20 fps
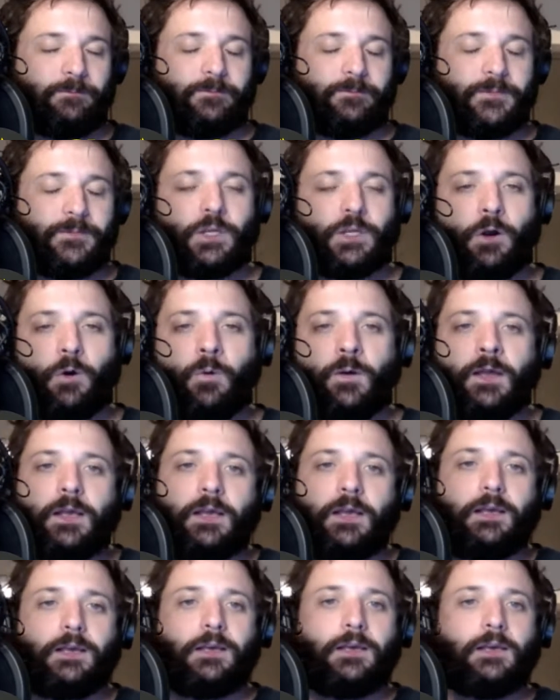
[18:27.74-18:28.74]
So
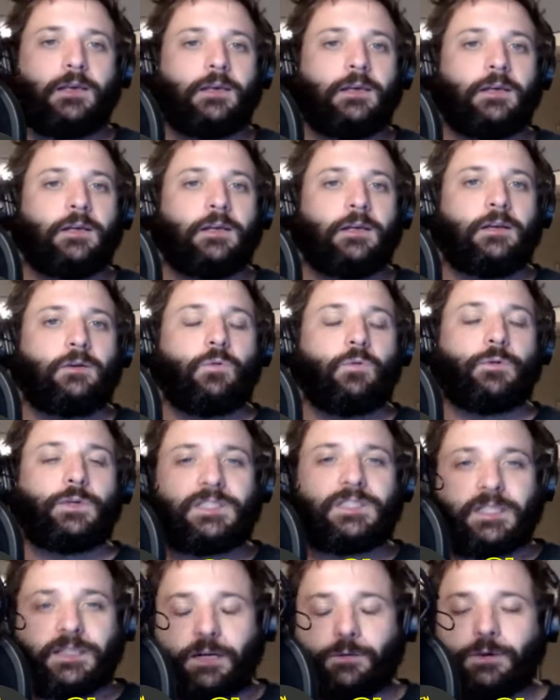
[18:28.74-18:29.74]
when
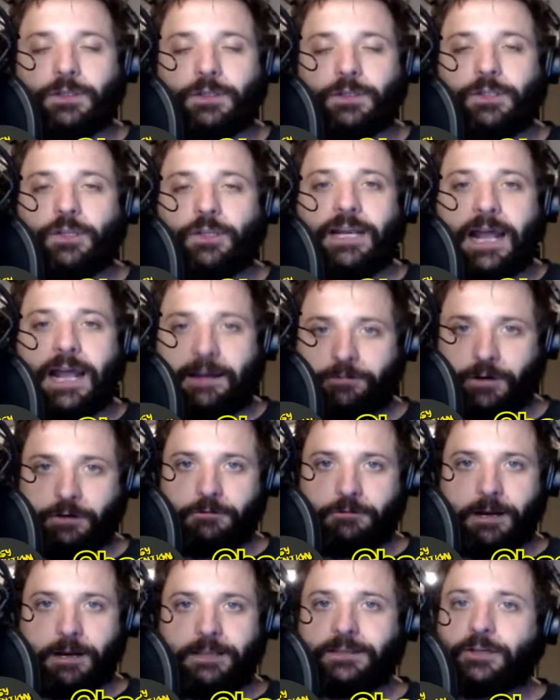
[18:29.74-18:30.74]
we sit there and we look at Everett,
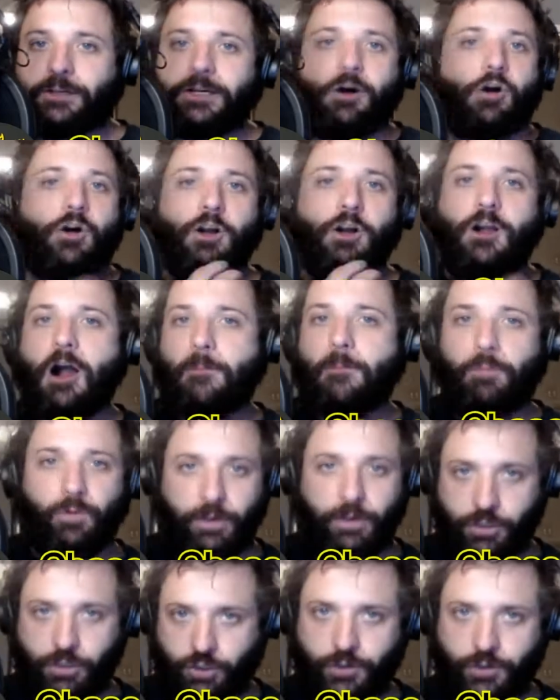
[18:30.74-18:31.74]
right, there are a couple
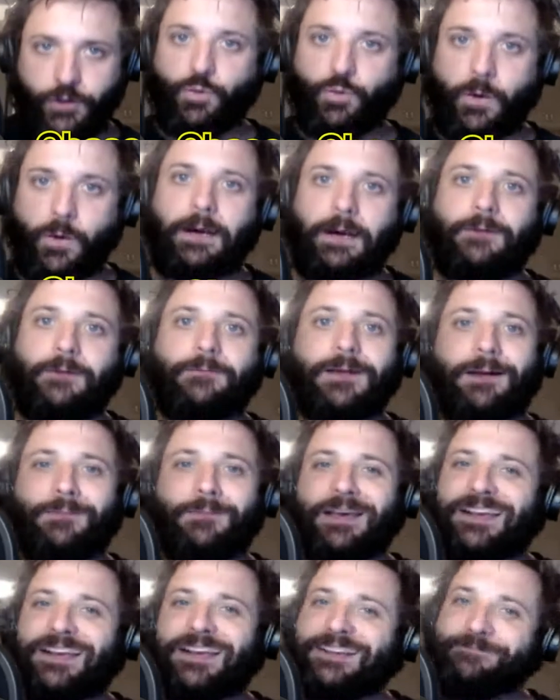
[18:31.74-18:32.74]
issues where I'm
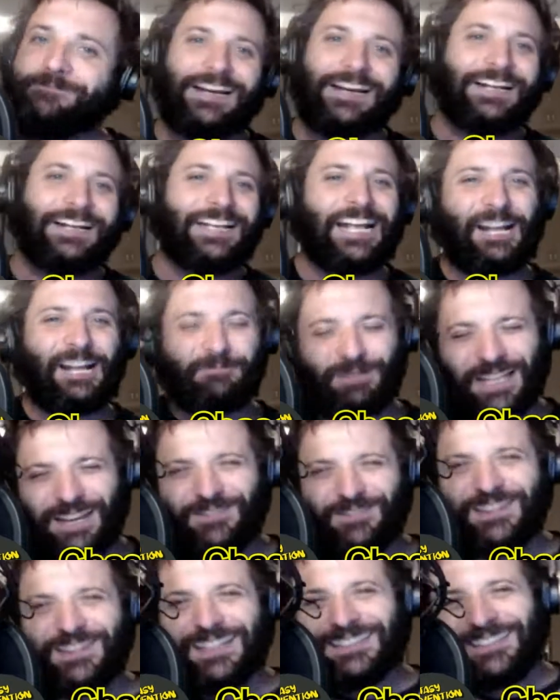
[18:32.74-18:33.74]
like, man, I can't play
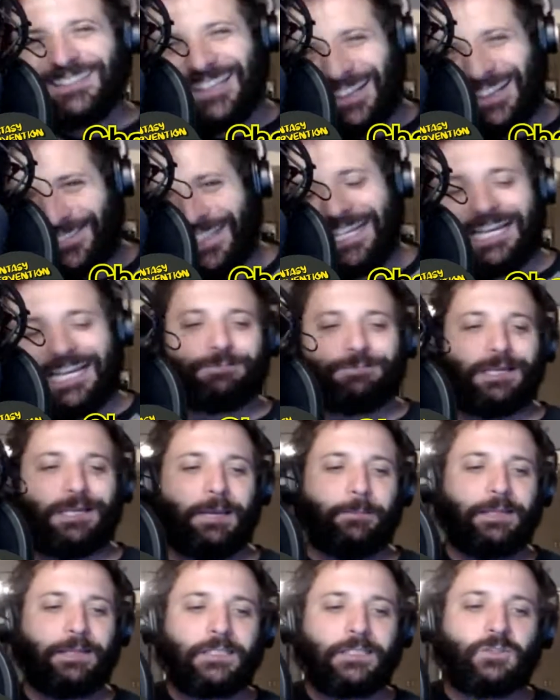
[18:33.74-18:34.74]
him in this lineup. I can't play
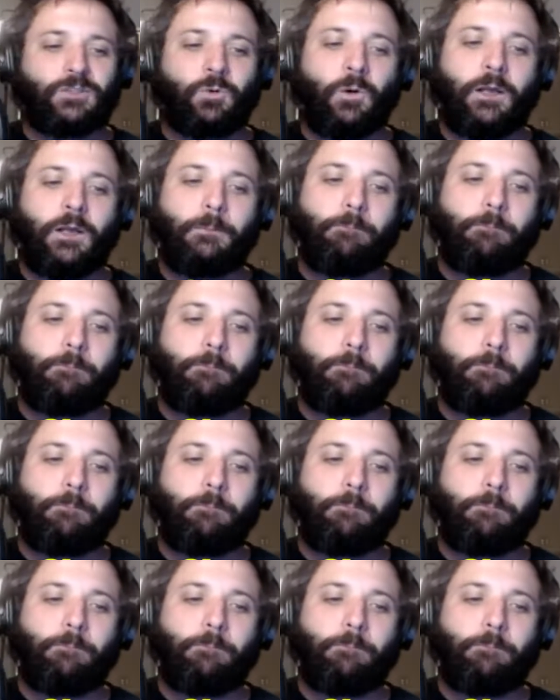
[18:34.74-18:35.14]
him in this one.